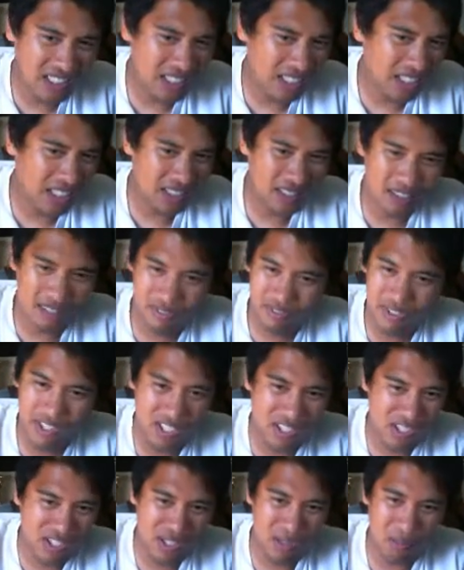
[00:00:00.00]
Uh,
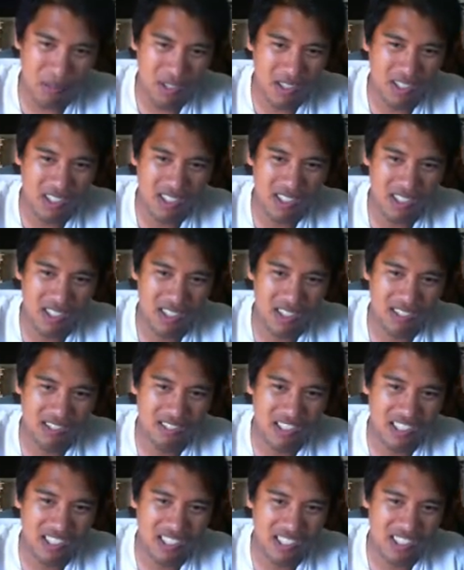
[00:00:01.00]
found its mark
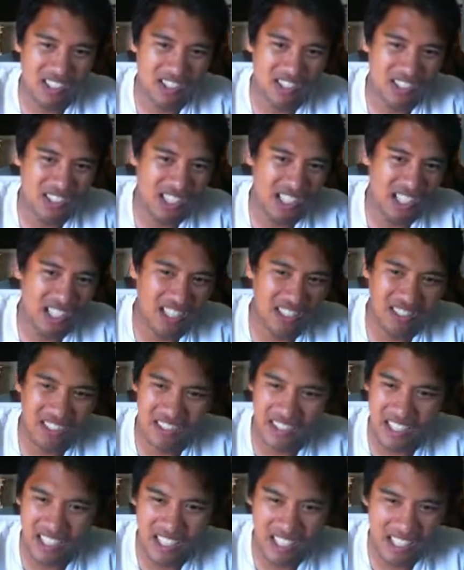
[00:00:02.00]
on Ryan Couture's head
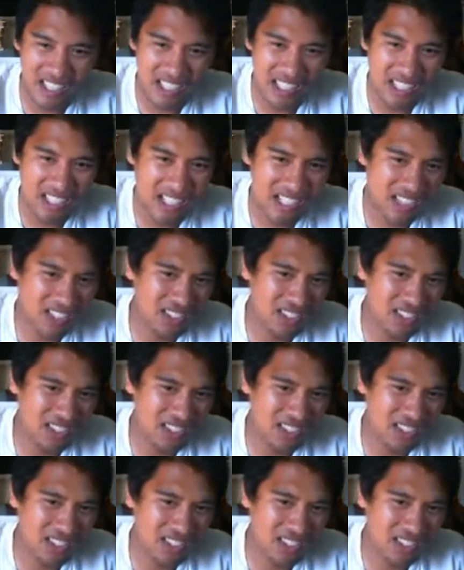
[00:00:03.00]
all day.